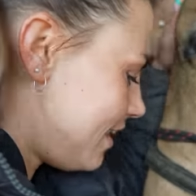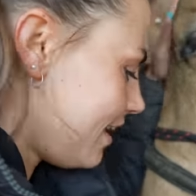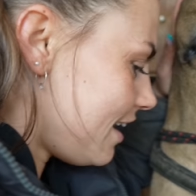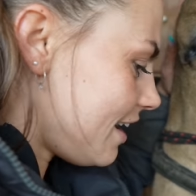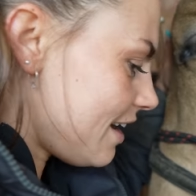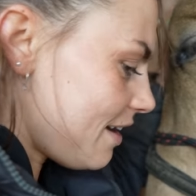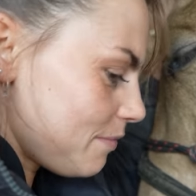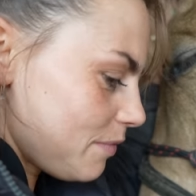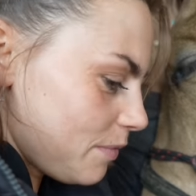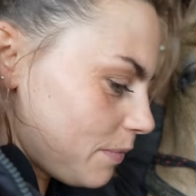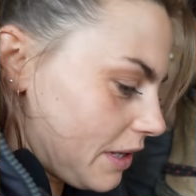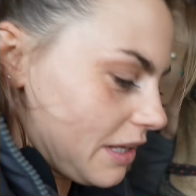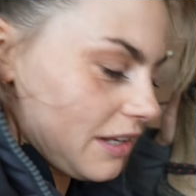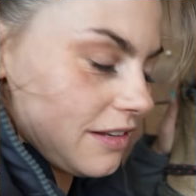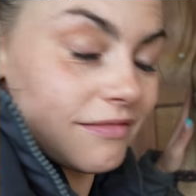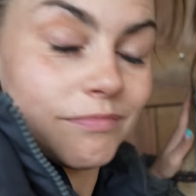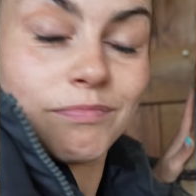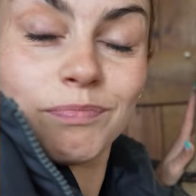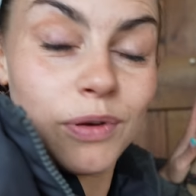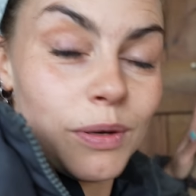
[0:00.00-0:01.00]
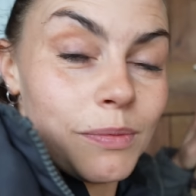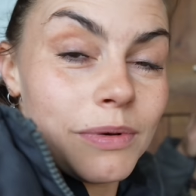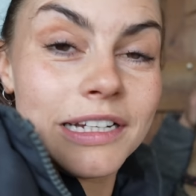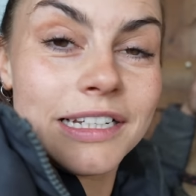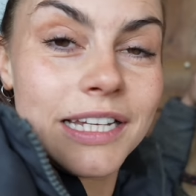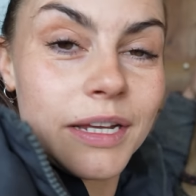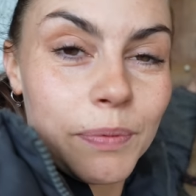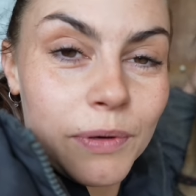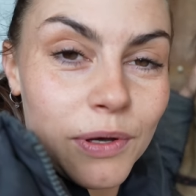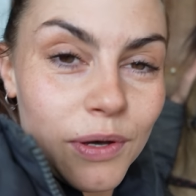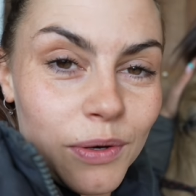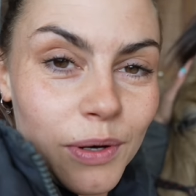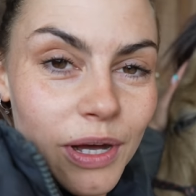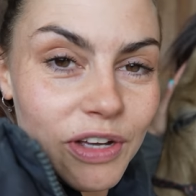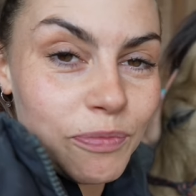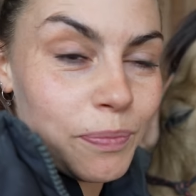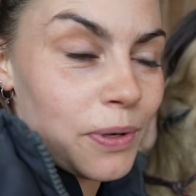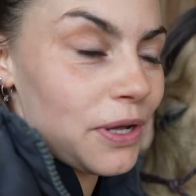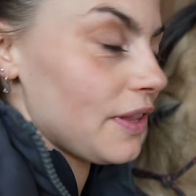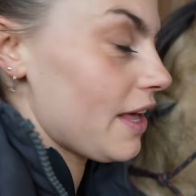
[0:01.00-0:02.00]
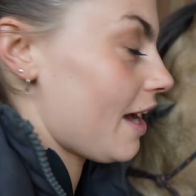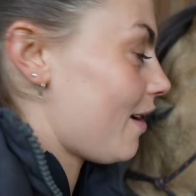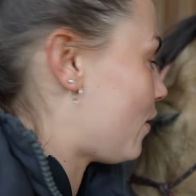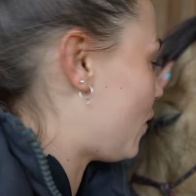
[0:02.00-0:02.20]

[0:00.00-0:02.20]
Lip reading: But probably typical, I've put that